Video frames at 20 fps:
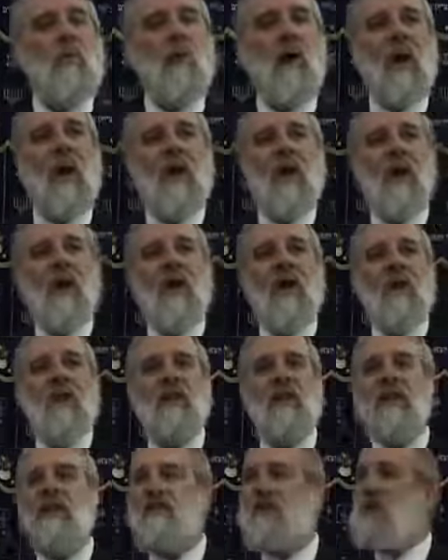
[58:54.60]
by an
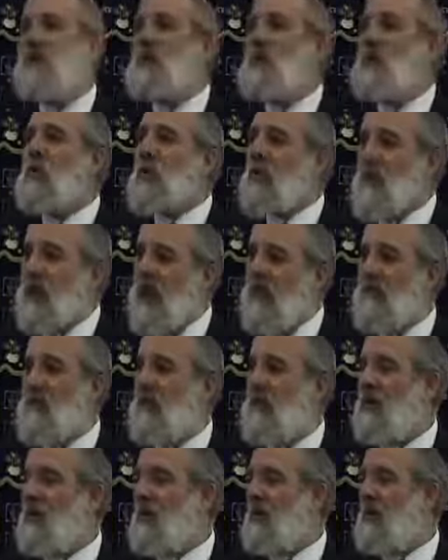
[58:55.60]
individual
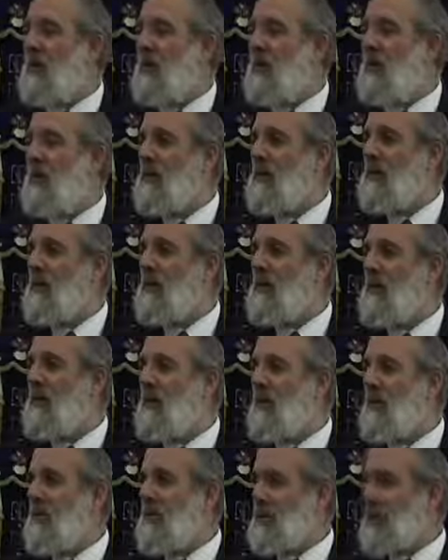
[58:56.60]
coming over
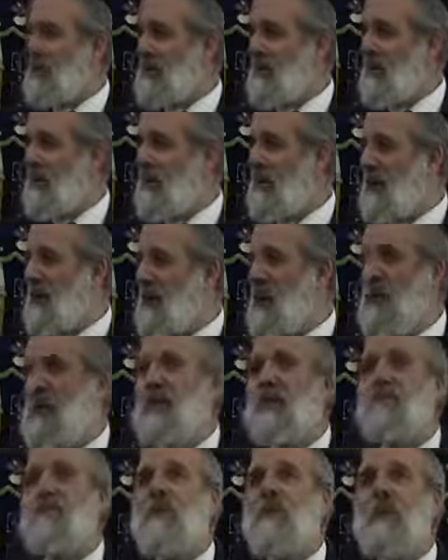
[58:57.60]
or speaking,
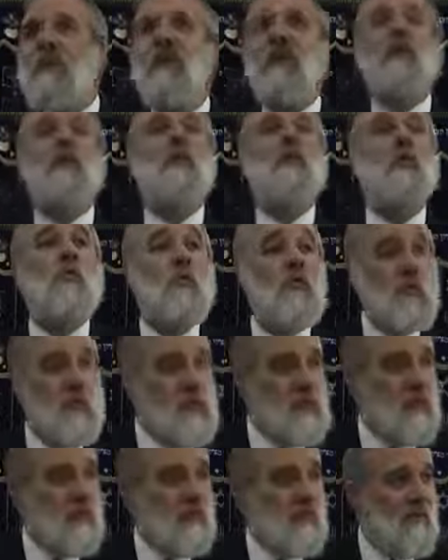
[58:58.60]
he's being
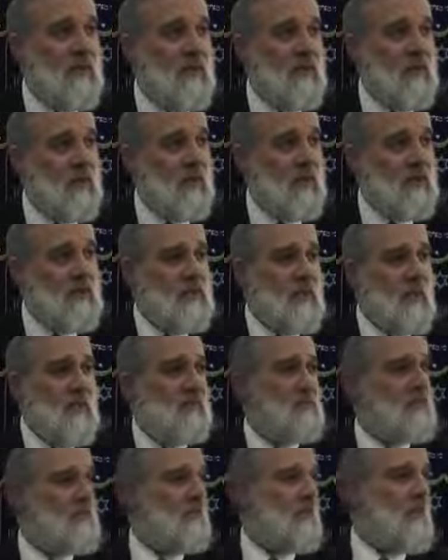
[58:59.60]
intrusive instead
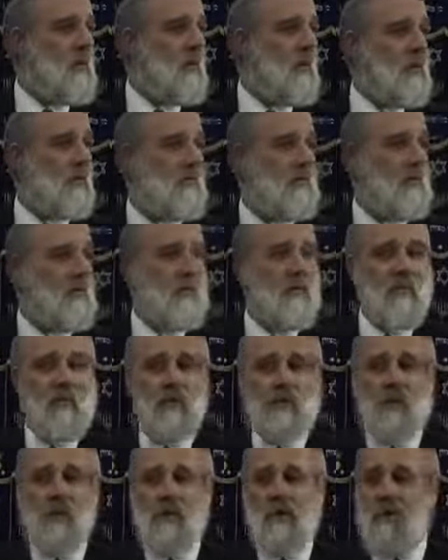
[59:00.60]
of supportive.
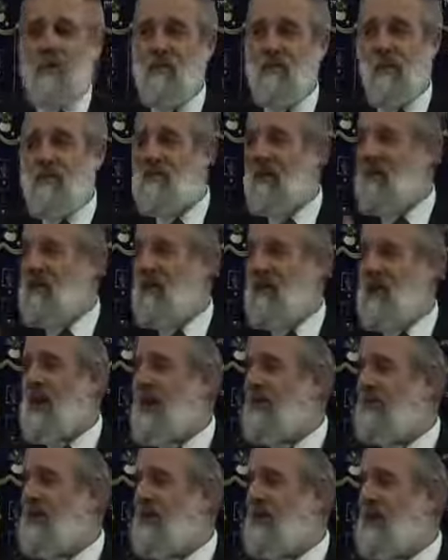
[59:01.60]
Be very
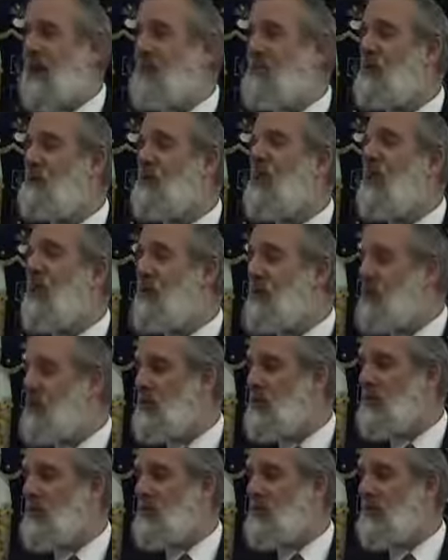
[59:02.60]
careful not to be
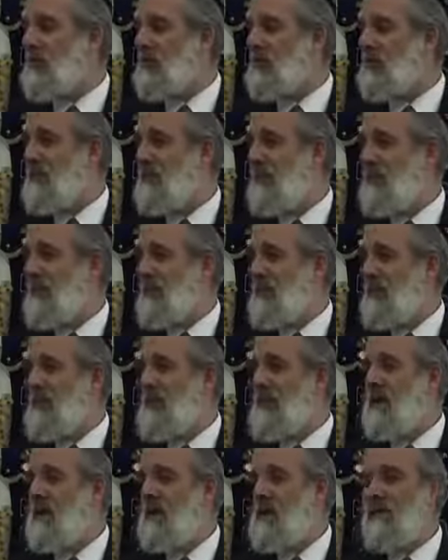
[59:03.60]
intrusive.
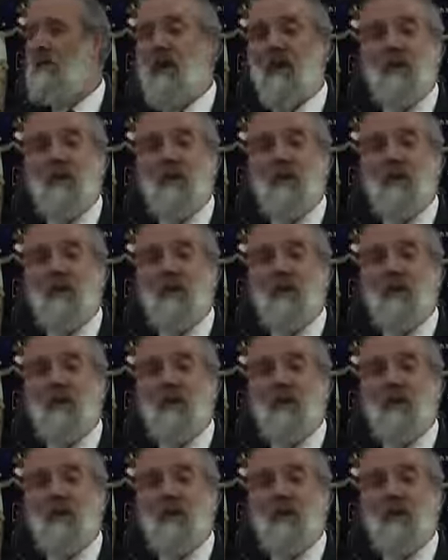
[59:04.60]
If